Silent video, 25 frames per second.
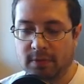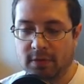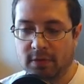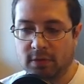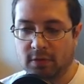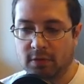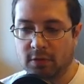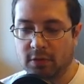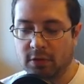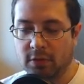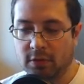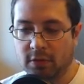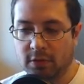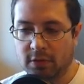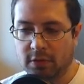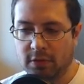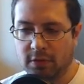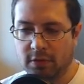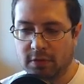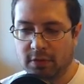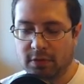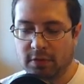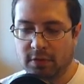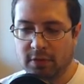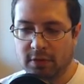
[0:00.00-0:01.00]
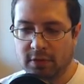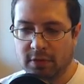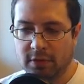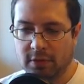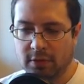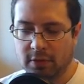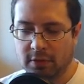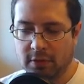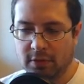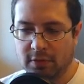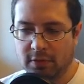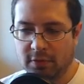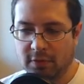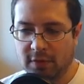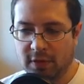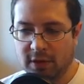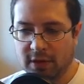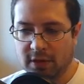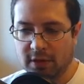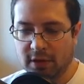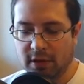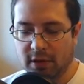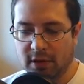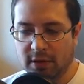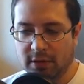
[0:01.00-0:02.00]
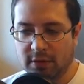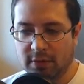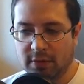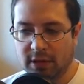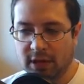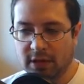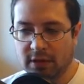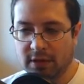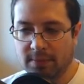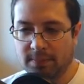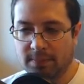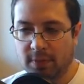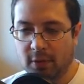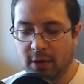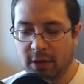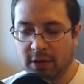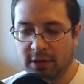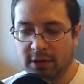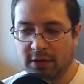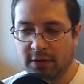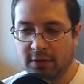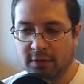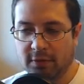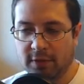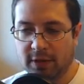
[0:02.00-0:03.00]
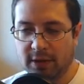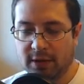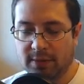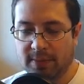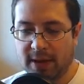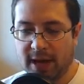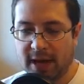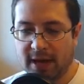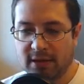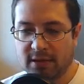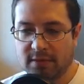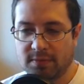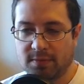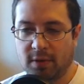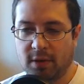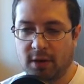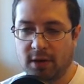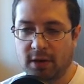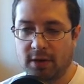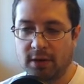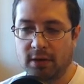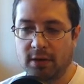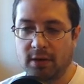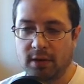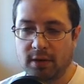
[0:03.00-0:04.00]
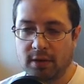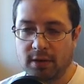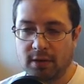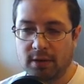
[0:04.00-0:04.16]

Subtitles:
So you could you create you take the pawn and you create a passed pawn,